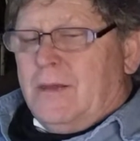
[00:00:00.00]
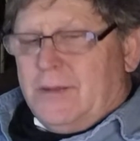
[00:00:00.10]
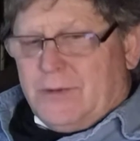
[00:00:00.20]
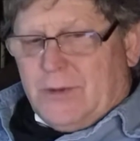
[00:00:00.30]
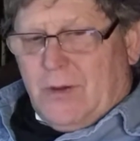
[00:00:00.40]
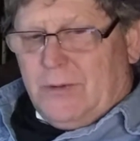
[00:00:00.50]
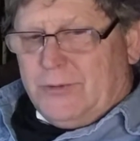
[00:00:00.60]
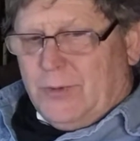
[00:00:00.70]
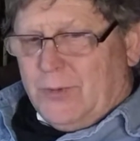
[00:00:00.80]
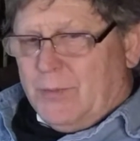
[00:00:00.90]
He's
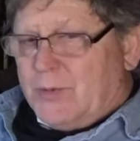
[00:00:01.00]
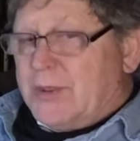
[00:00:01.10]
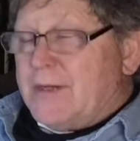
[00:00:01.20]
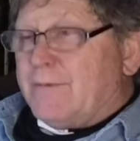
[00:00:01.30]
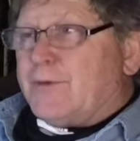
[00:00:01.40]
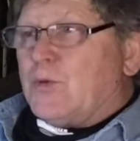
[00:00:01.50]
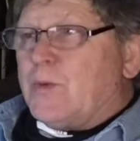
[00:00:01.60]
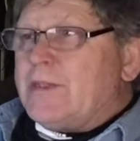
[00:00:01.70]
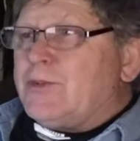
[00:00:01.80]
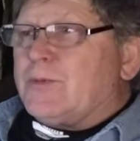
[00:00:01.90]
also the most
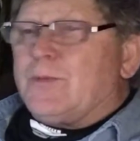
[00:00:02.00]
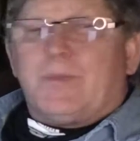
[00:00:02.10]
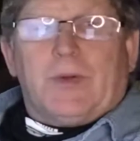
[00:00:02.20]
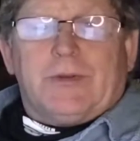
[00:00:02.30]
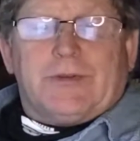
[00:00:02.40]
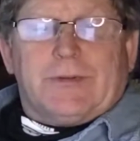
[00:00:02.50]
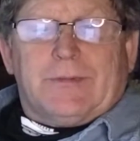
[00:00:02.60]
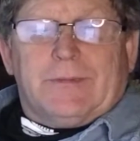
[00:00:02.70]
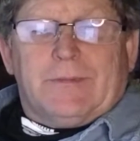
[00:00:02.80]
influential person